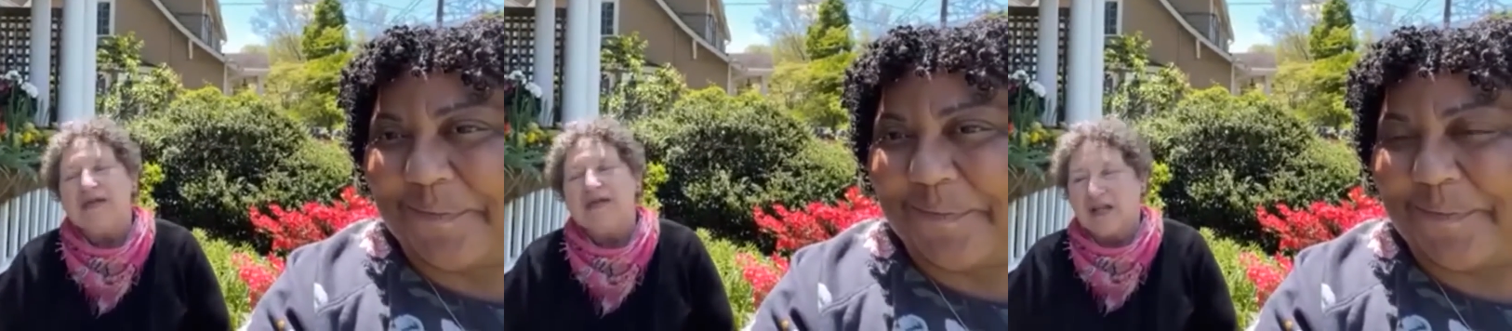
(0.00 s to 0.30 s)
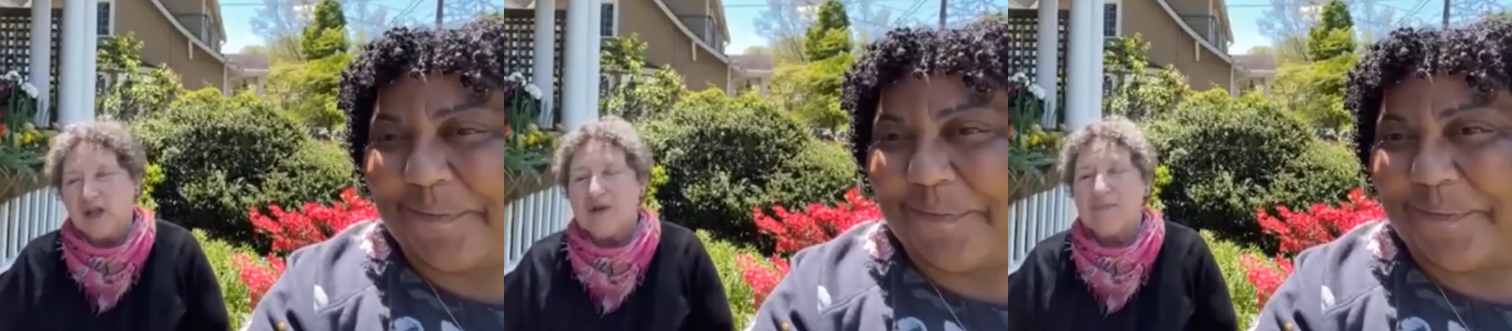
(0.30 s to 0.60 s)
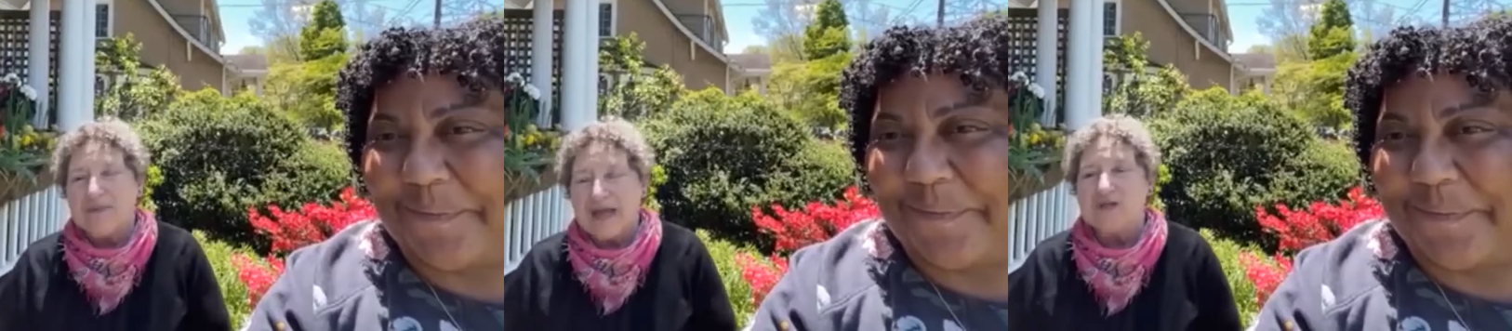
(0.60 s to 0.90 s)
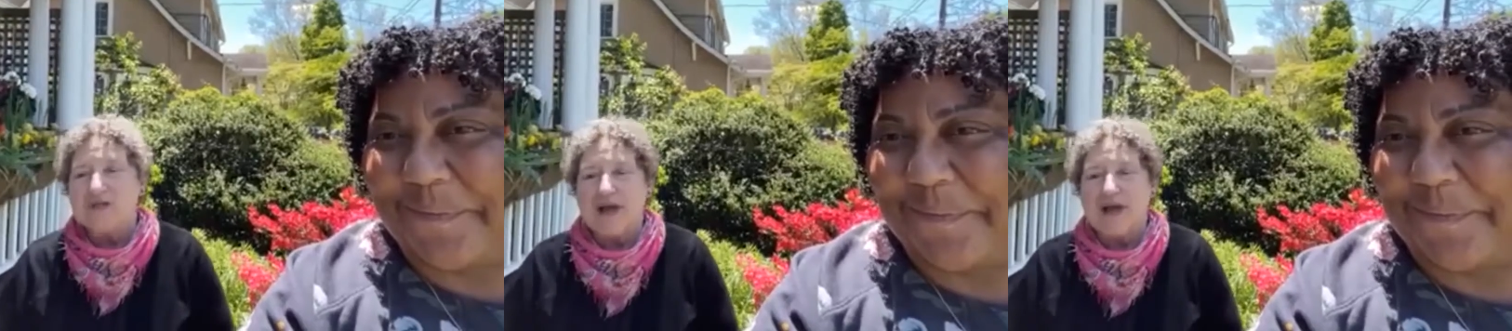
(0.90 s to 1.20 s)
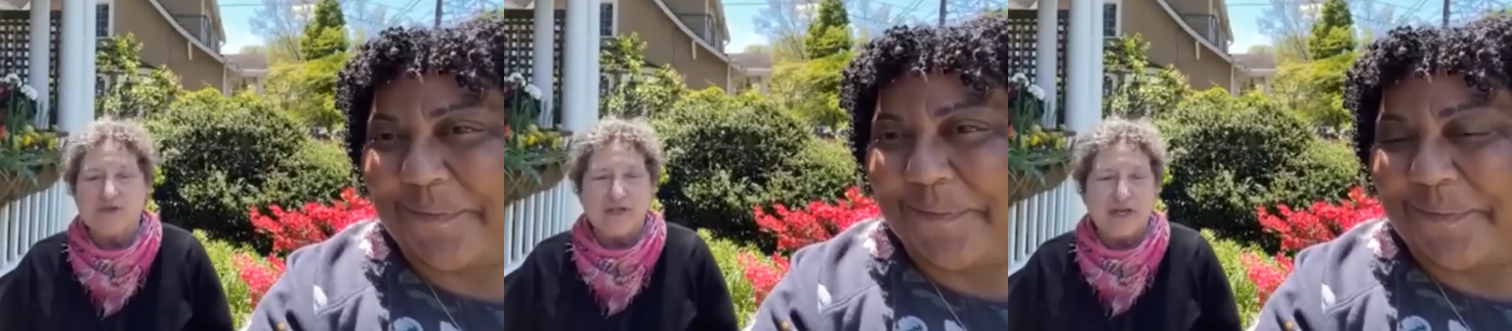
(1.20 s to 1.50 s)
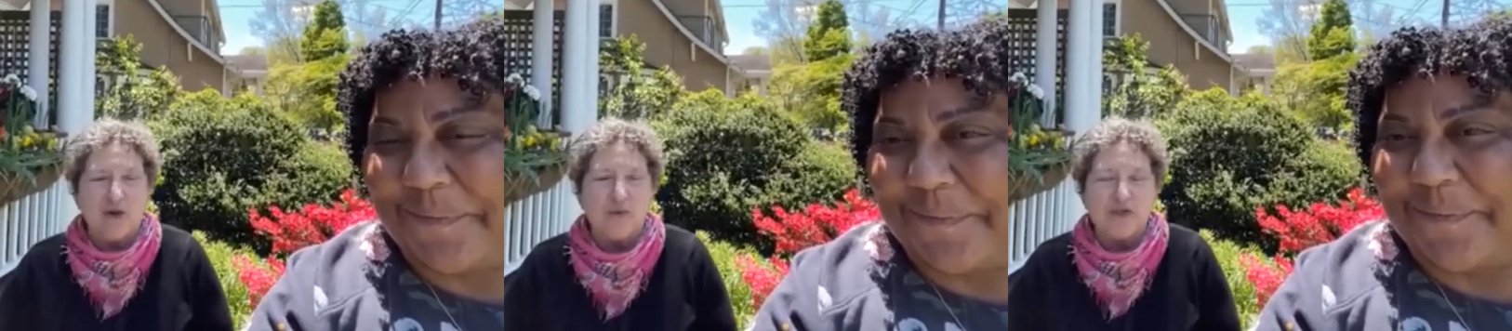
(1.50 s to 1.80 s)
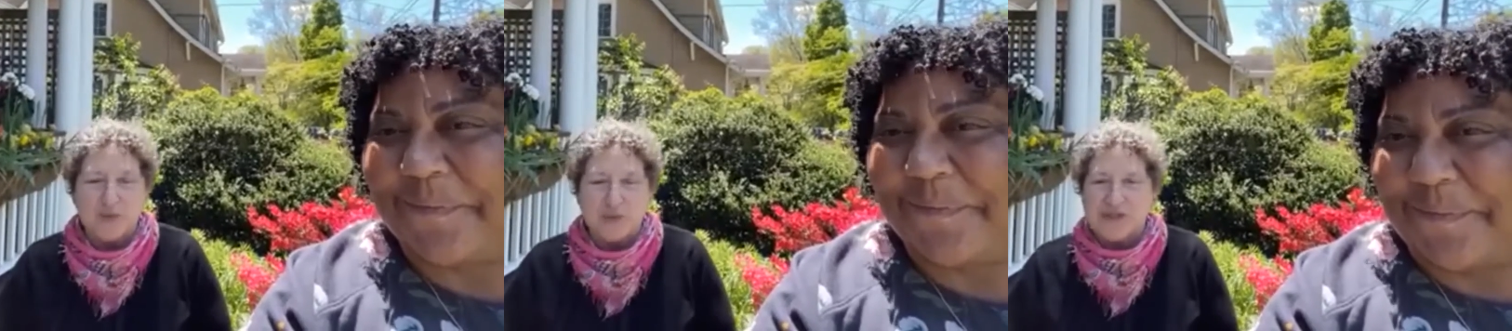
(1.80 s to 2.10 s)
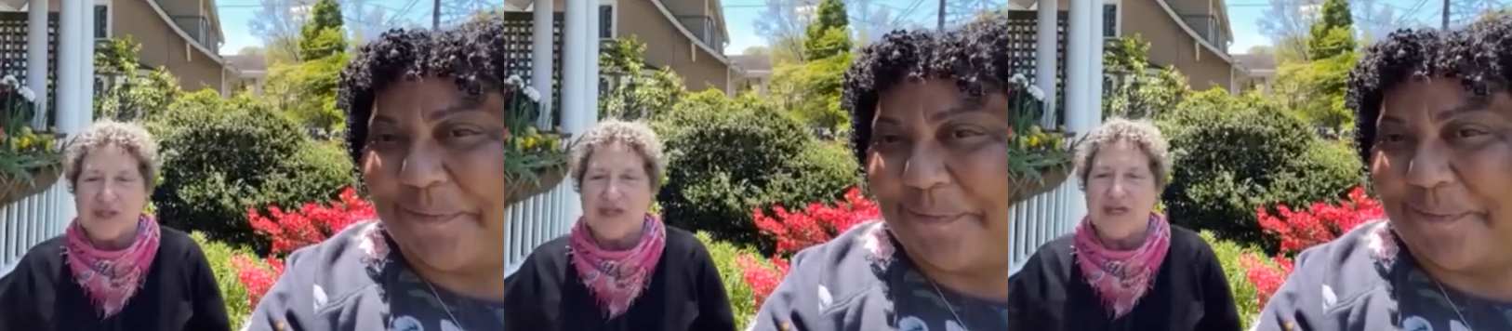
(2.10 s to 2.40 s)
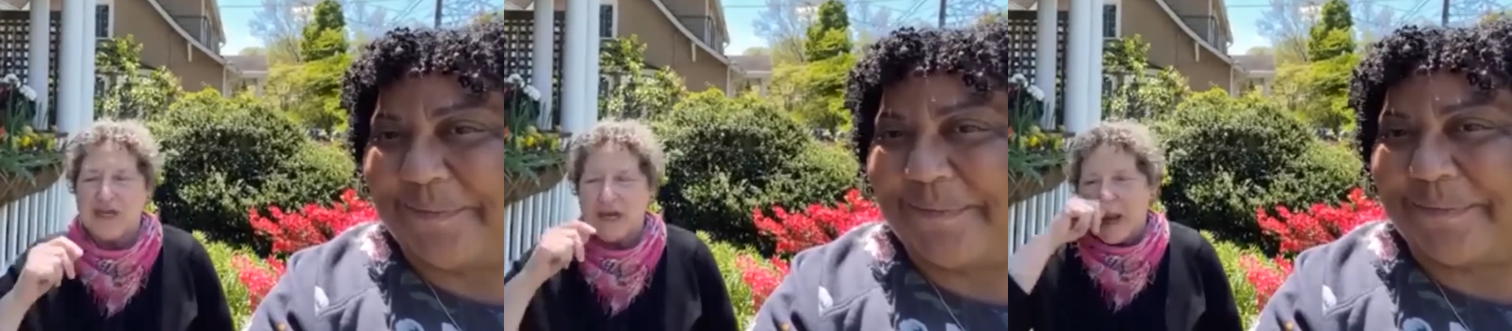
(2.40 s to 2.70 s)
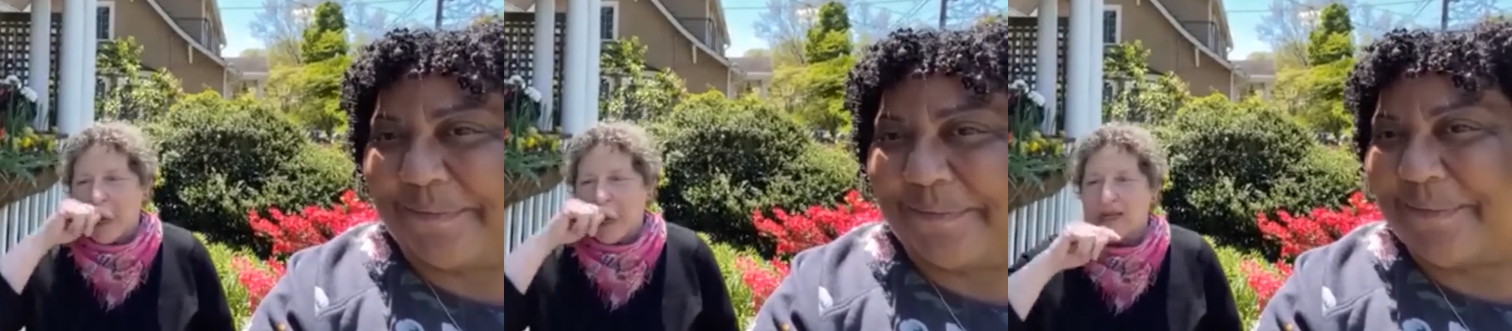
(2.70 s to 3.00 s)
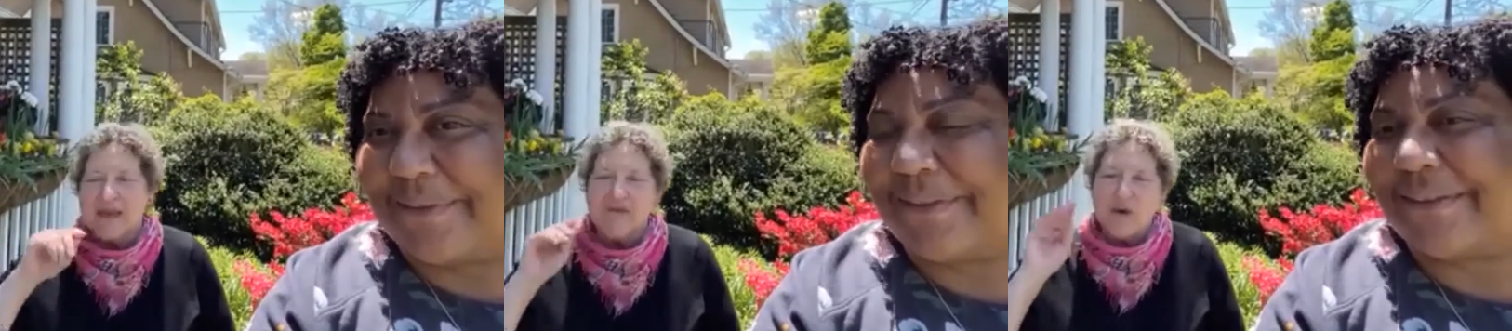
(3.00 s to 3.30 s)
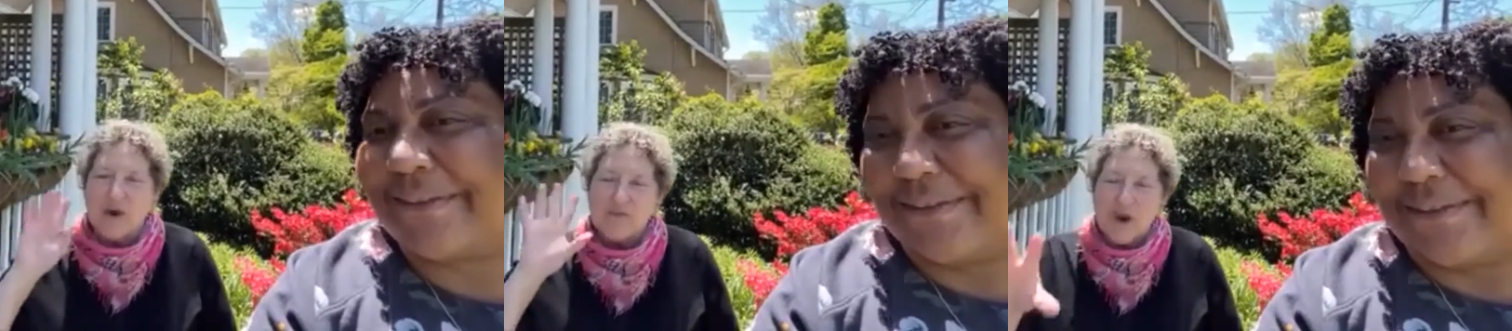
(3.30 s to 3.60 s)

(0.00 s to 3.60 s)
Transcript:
Speaker 1: yellow and black swallowtail, which you will see if you have